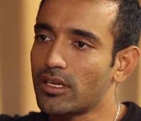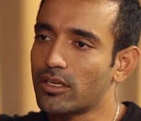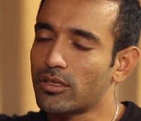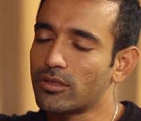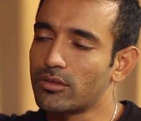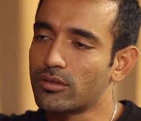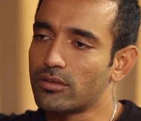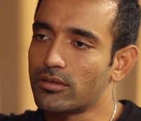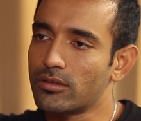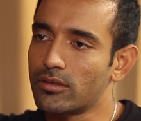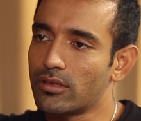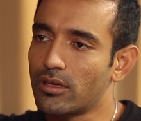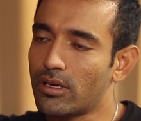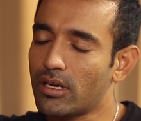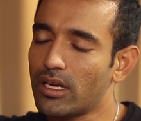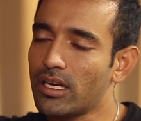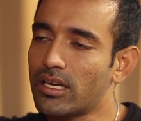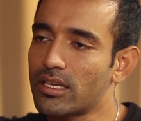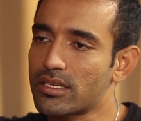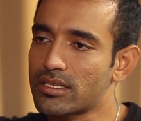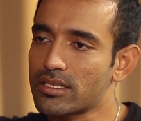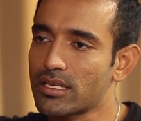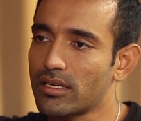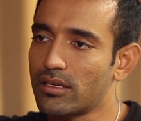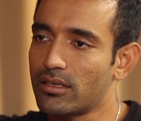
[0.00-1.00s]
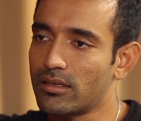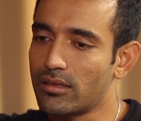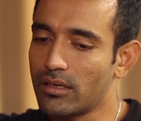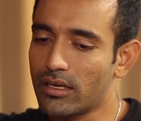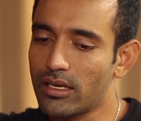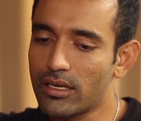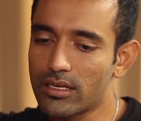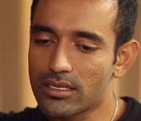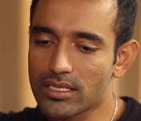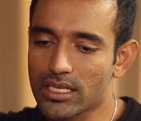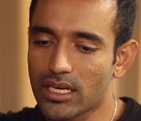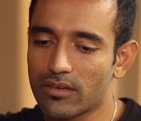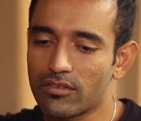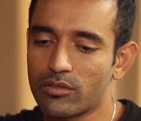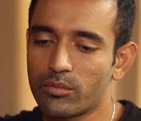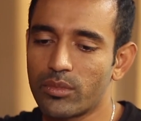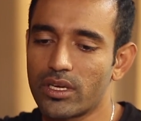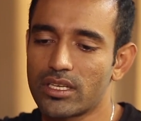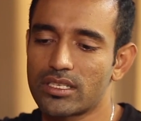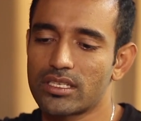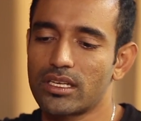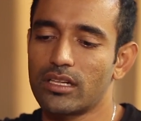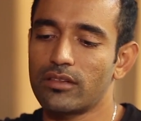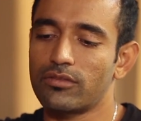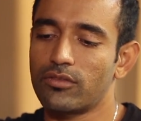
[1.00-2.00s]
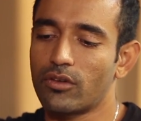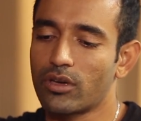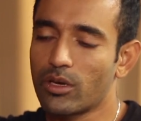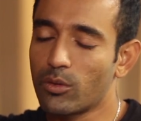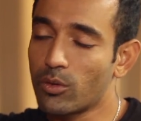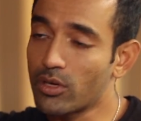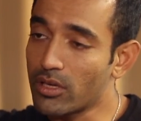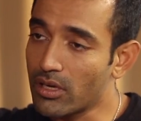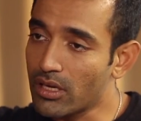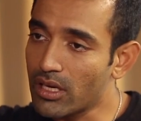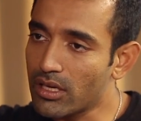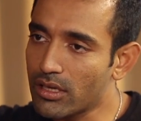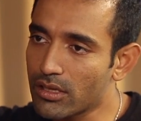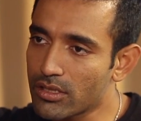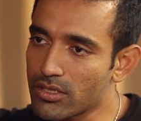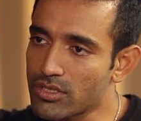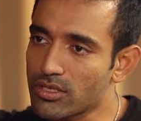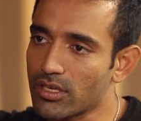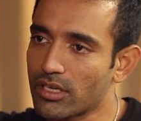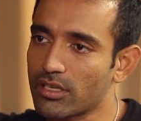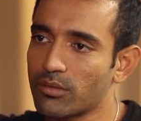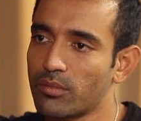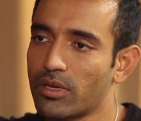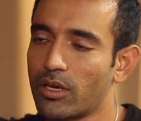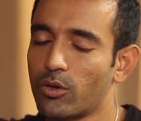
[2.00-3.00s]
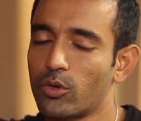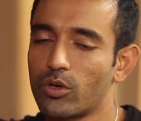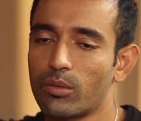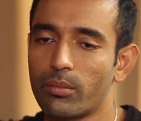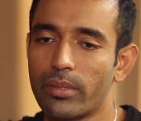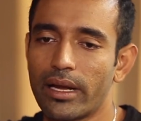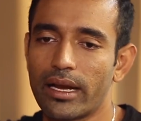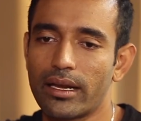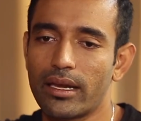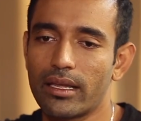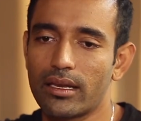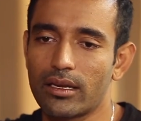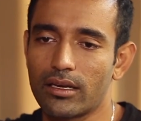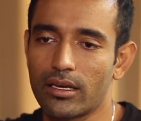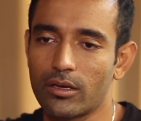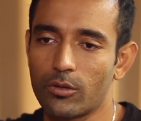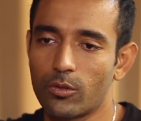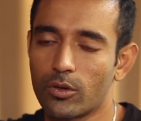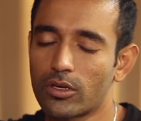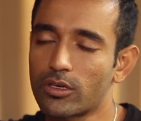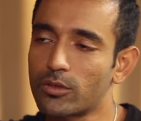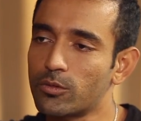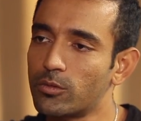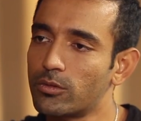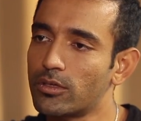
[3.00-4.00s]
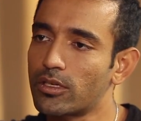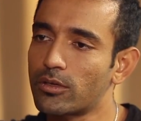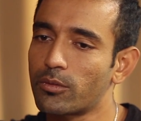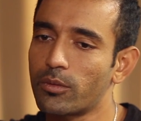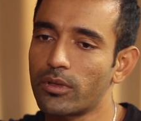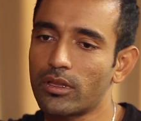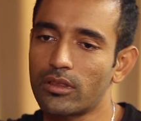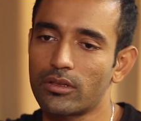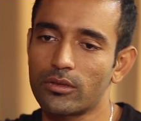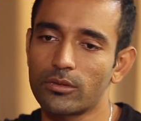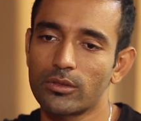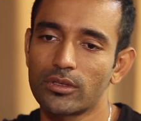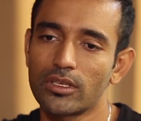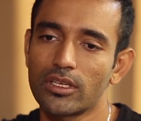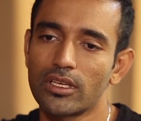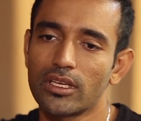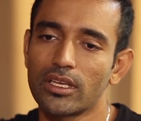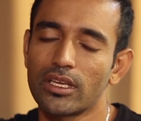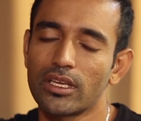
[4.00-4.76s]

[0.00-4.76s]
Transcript: you know, rediscover, rediscover myself, or I want to reconstruct my whole batting, and I want to work with you.